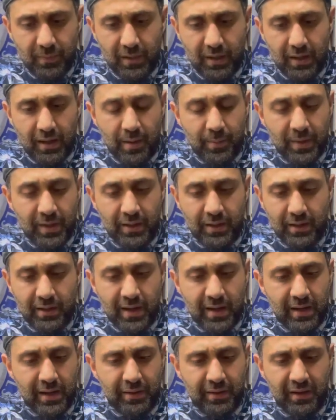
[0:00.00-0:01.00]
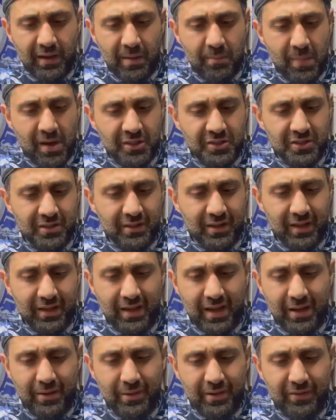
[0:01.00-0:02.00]
I mean, again, I think I mentioned, like,
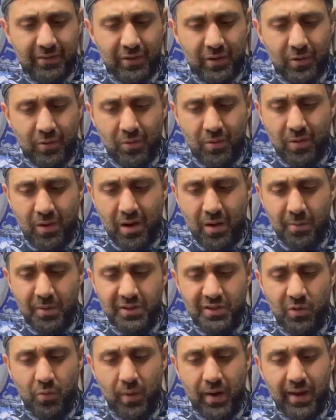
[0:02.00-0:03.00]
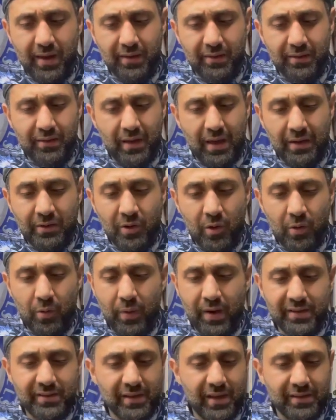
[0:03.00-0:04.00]
I don't even know how much it weighs. I know it
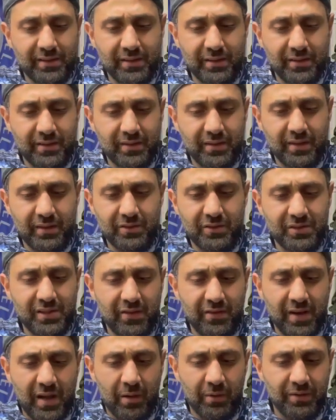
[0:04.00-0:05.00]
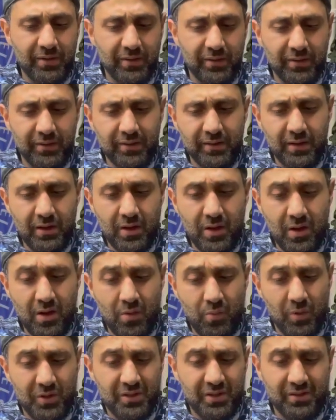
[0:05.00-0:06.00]
weighs less than 6 or 7 ounces,
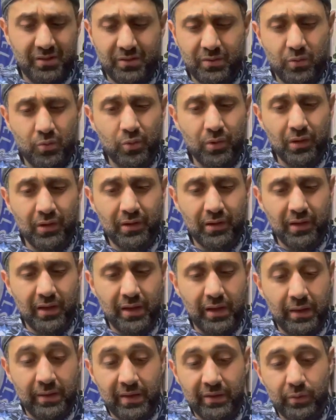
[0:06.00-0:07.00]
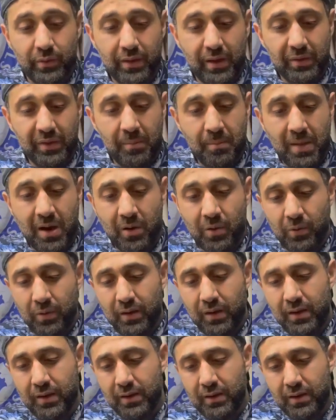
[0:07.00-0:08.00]
which is really light, and that's without the mount.
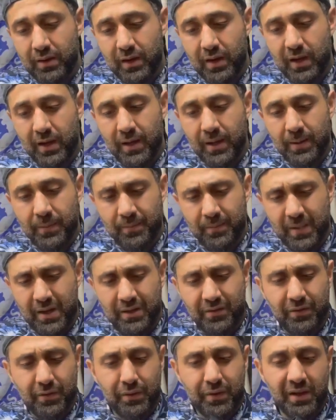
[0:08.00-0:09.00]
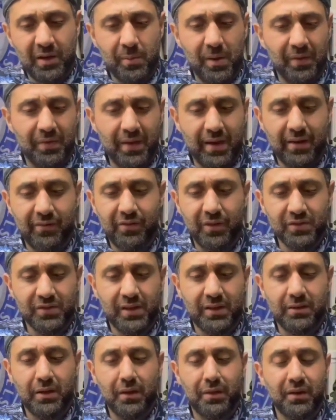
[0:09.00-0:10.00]
And if you think about that, it feels
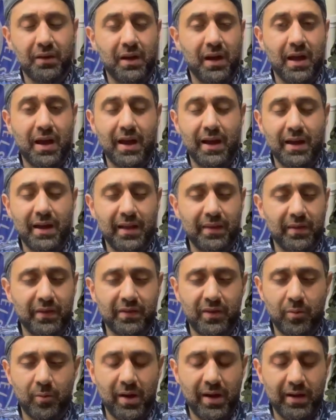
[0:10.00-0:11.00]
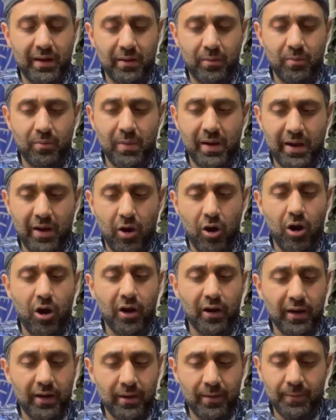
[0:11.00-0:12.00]
like nothing. I had this on my AUG,